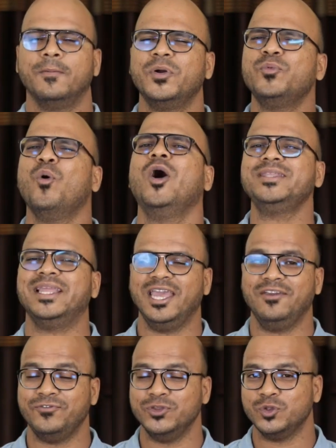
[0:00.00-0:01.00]
But what
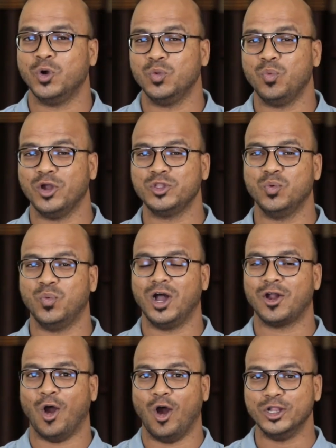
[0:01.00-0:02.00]
if you don't want to
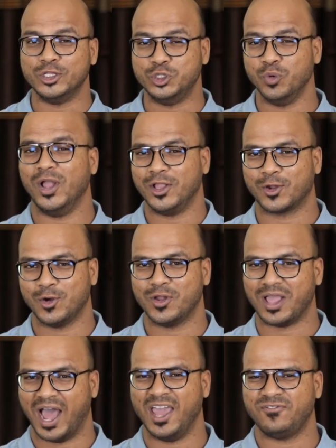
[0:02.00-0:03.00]
work on dual
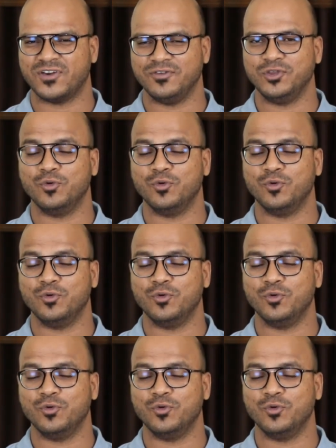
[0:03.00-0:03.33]
core i5,